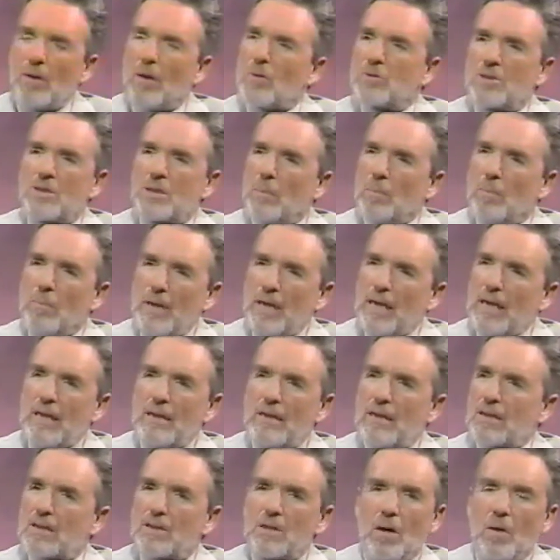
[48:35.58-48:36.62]
know, to
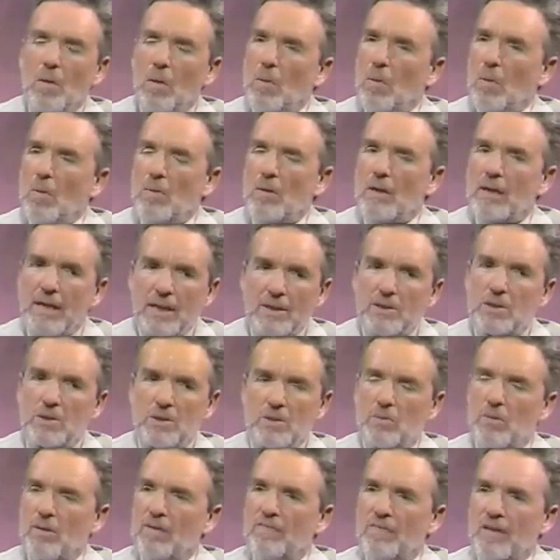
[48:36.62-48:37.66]
me, this whole
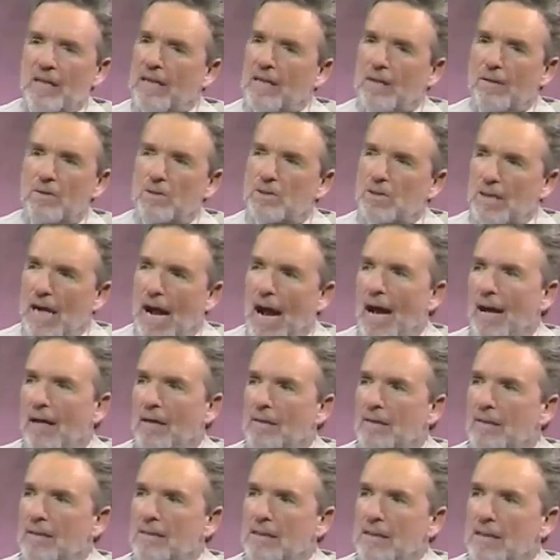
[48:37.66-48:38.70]
issue of the inner
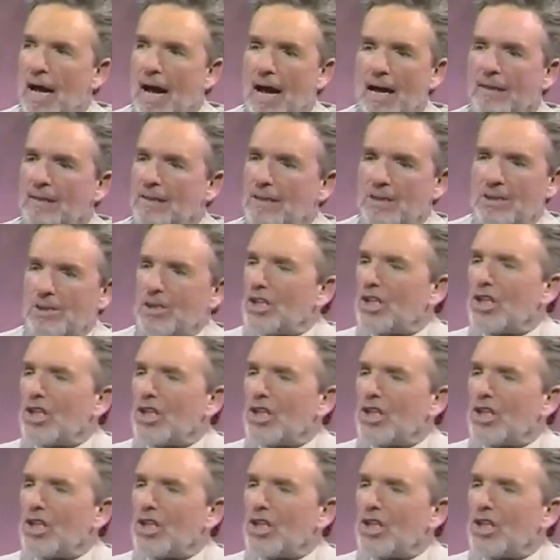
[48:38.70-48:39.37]
child is not just a